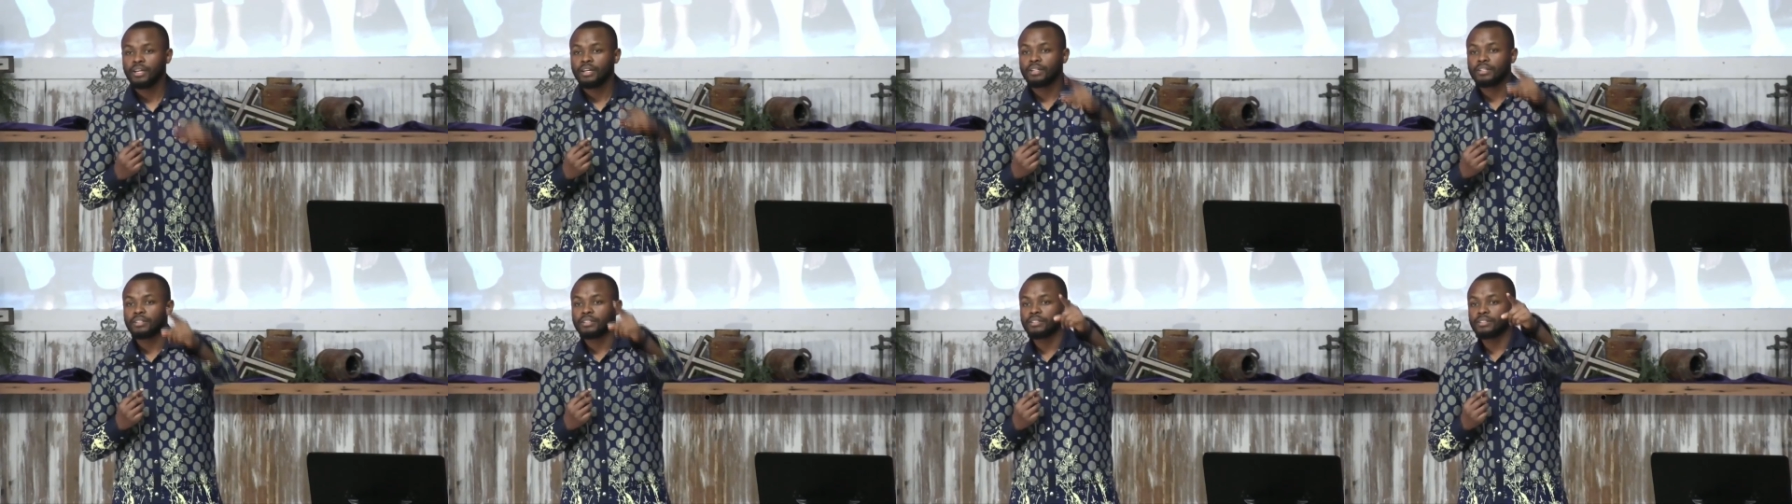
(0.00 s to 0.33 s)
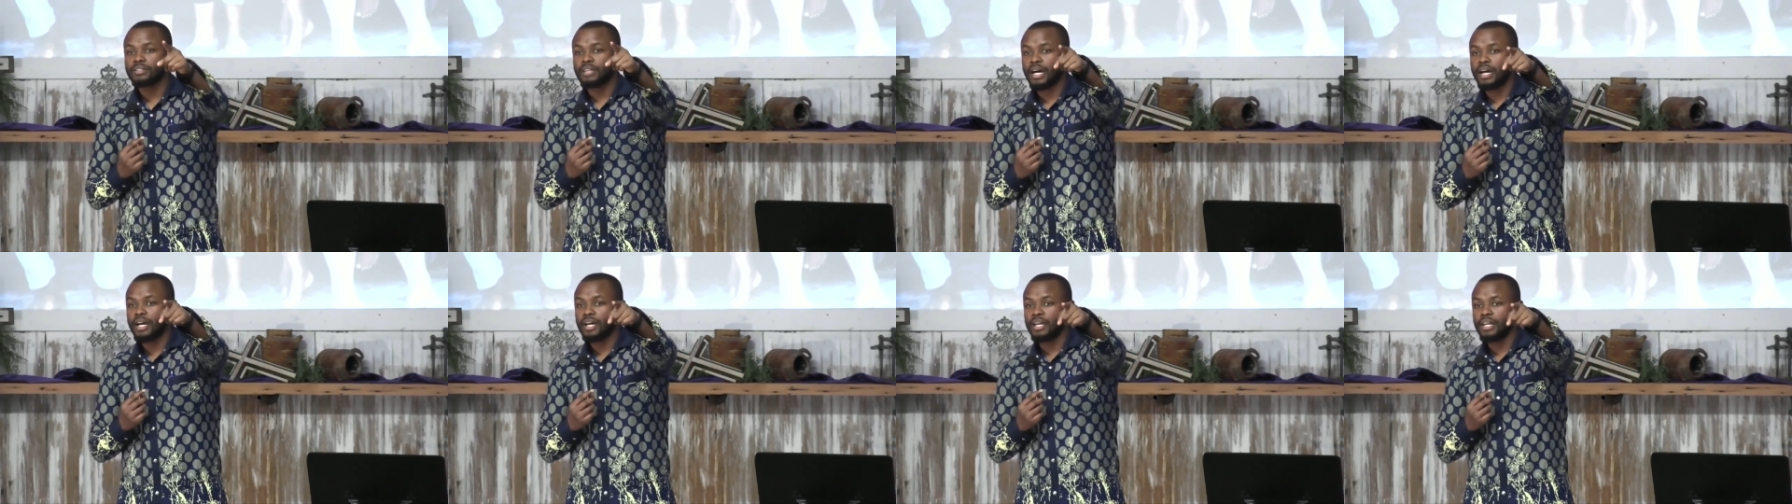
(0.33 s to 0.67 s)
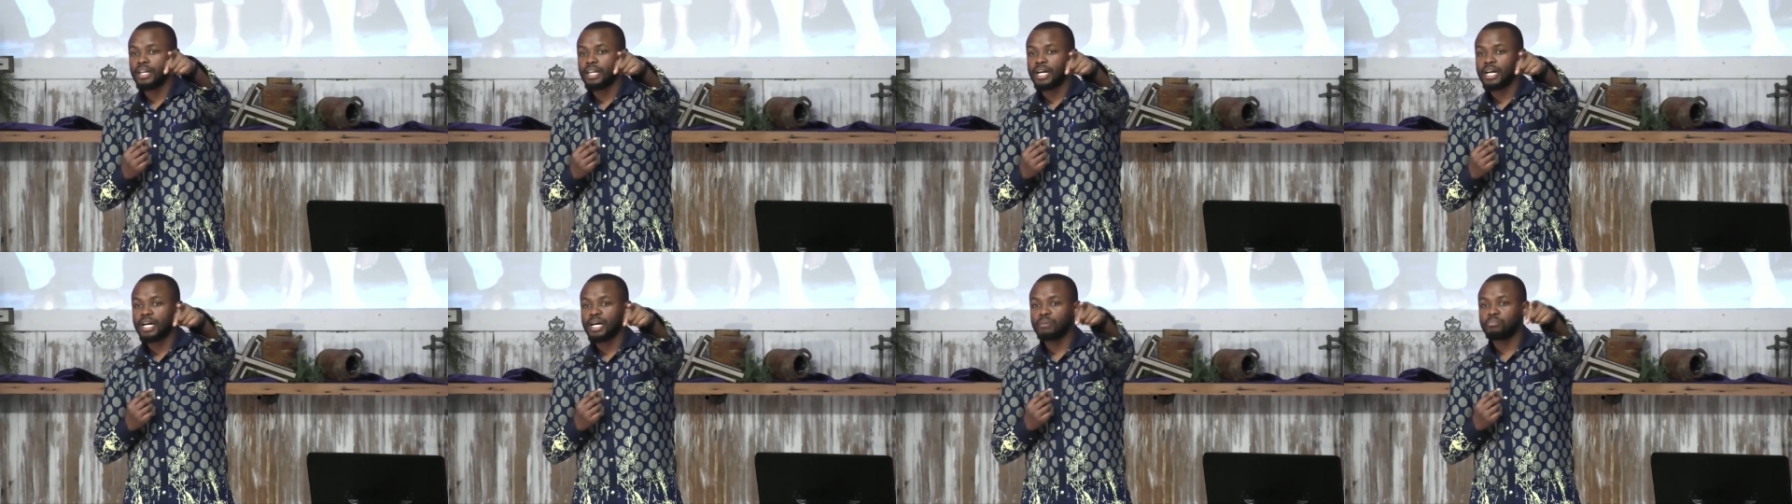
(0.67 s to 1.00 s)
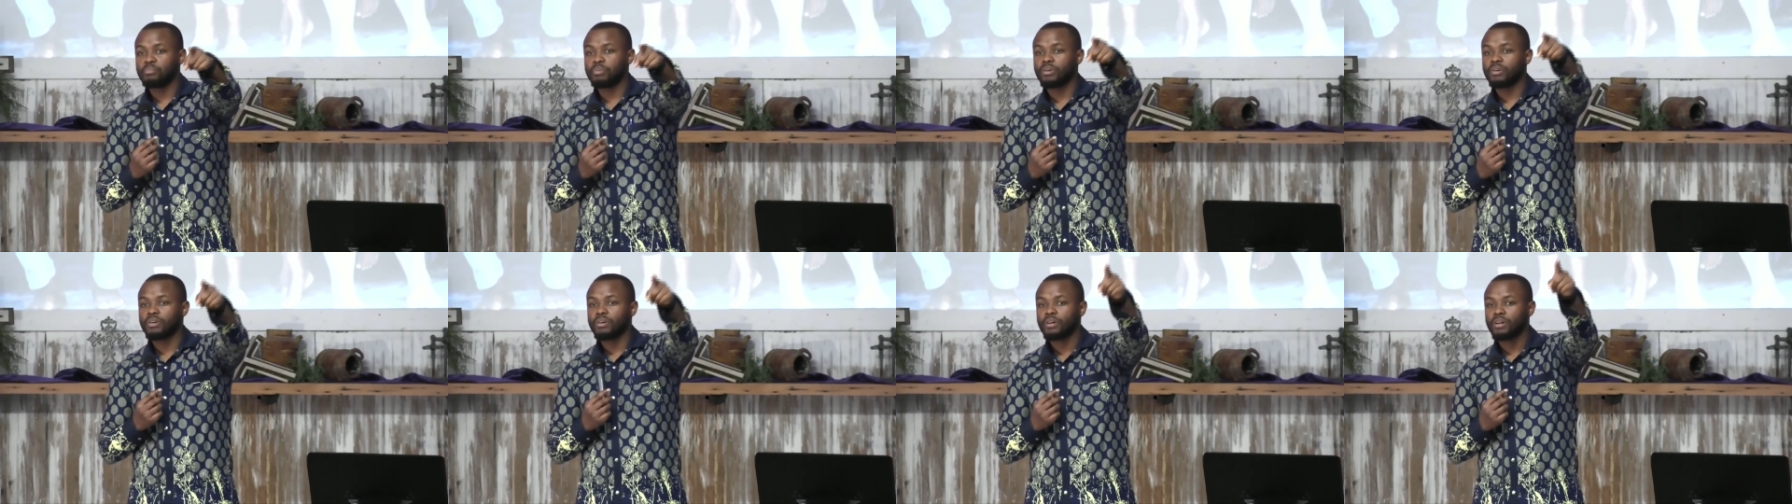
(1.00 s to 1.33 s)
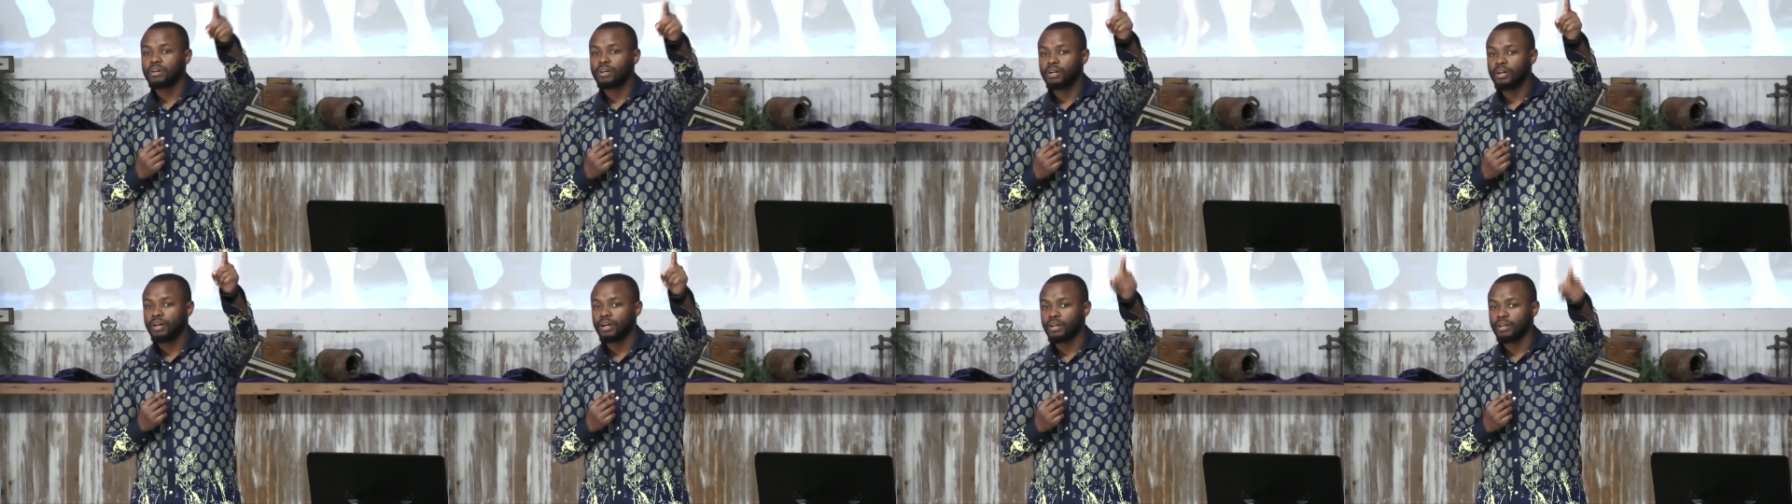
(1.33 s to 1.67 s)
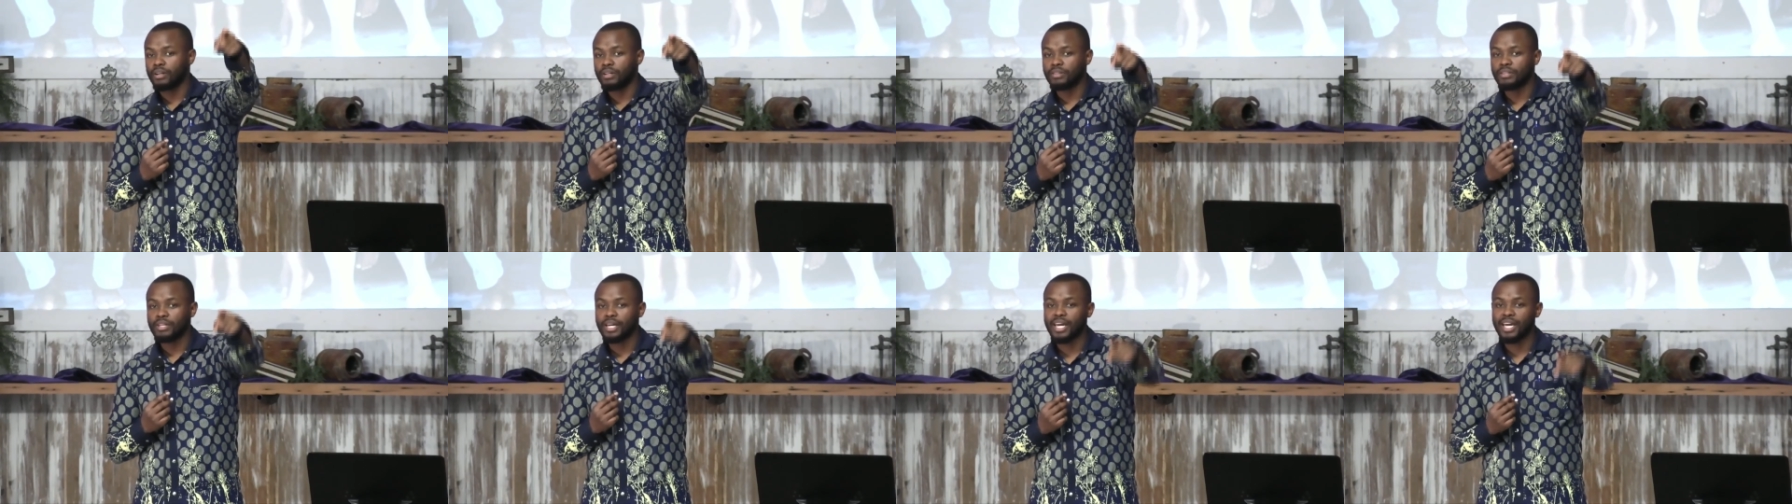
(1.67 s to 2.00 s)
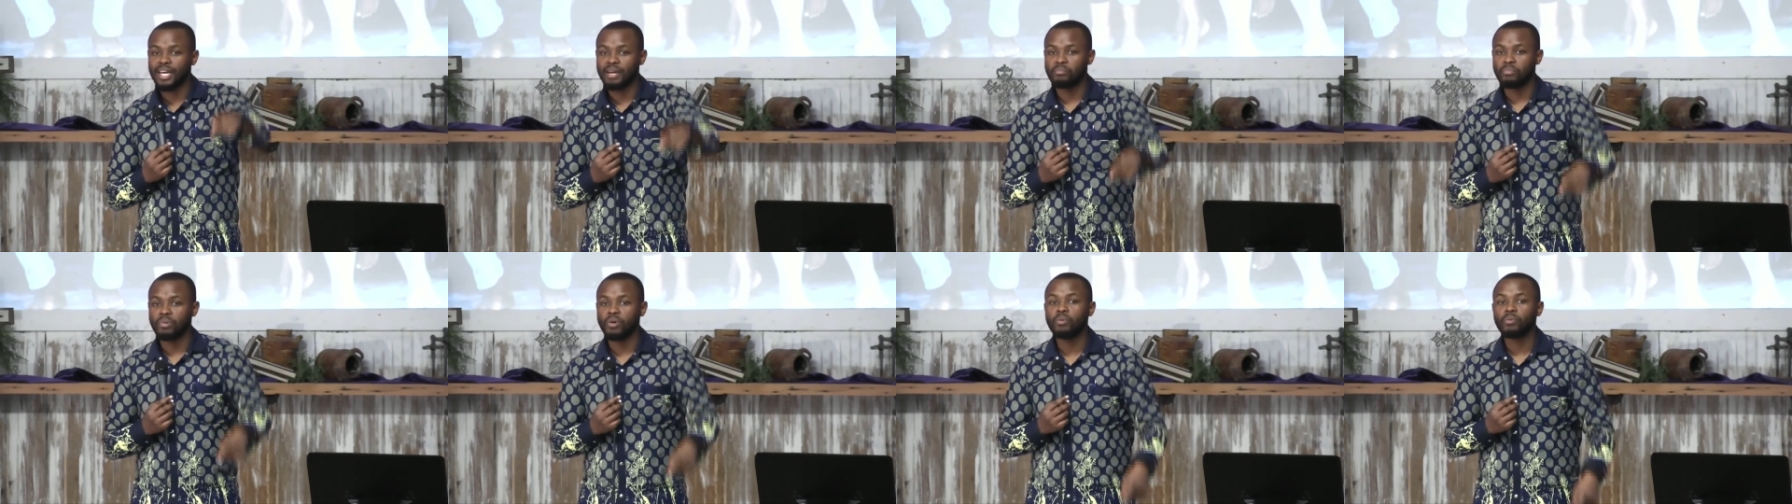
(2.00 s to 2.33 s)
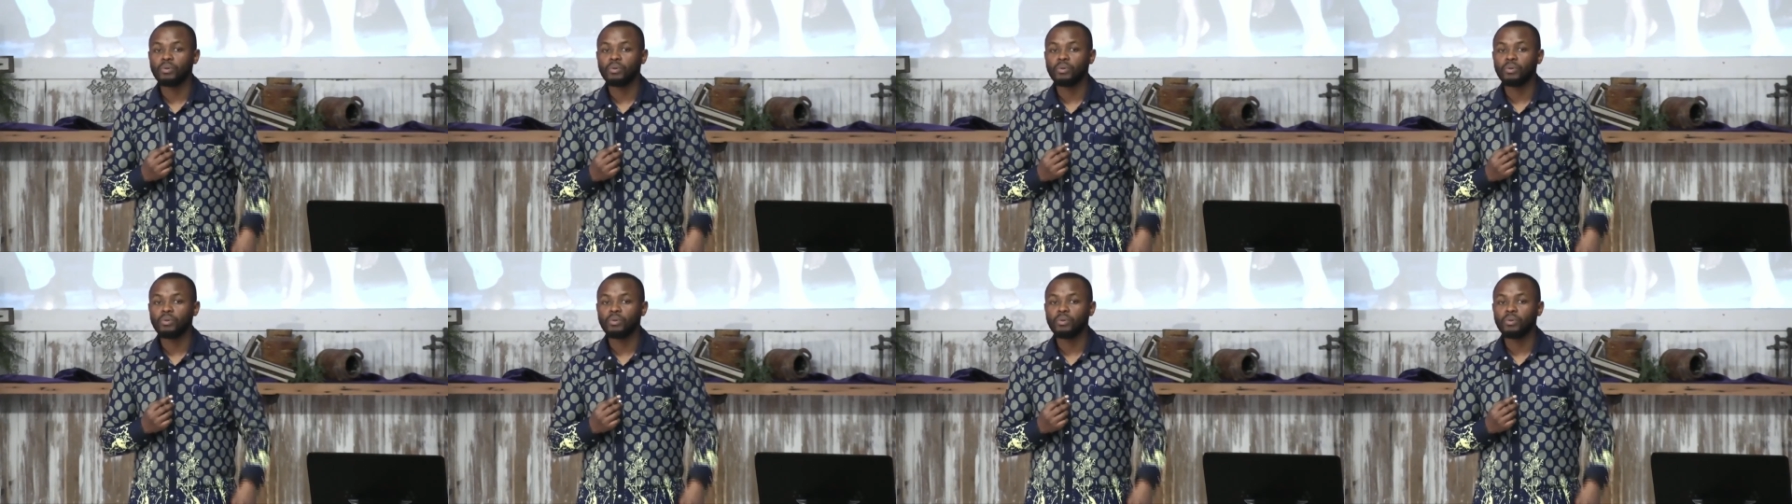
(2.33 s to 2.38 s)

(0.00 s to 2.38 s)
Sign up on a table.